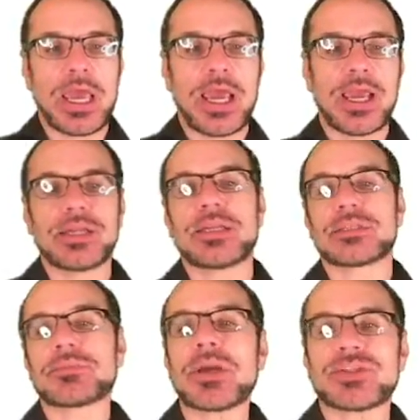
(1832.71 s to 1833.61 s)
And
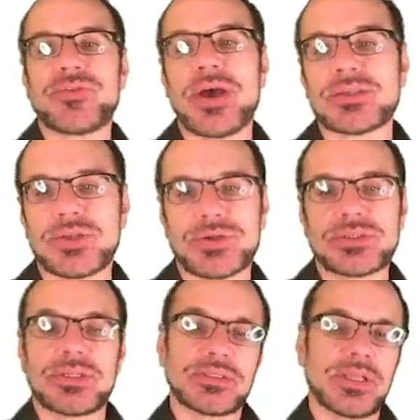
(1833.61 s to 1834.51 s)
it's much faster.
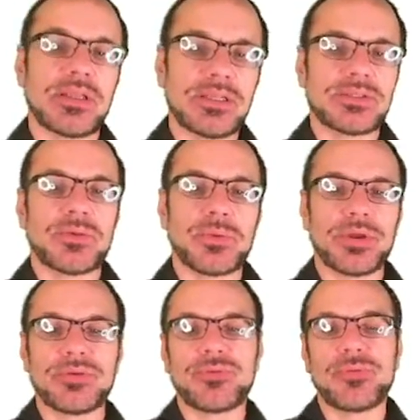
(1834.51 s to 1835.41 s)
It's at least
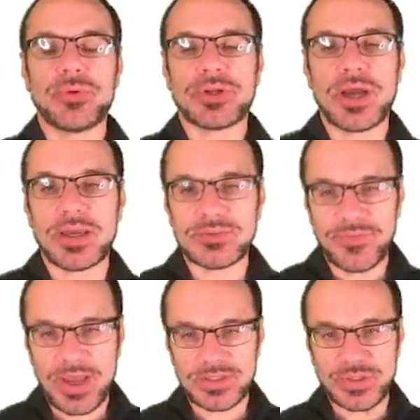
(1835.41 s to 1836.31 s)
3 to 4 times
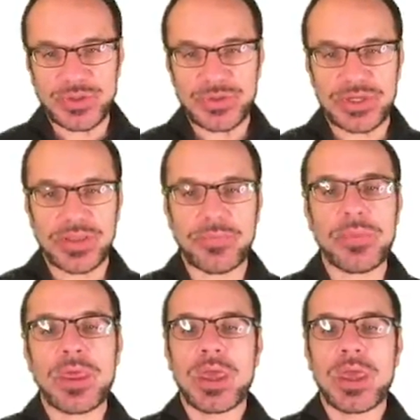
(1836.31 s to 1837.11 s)
faster than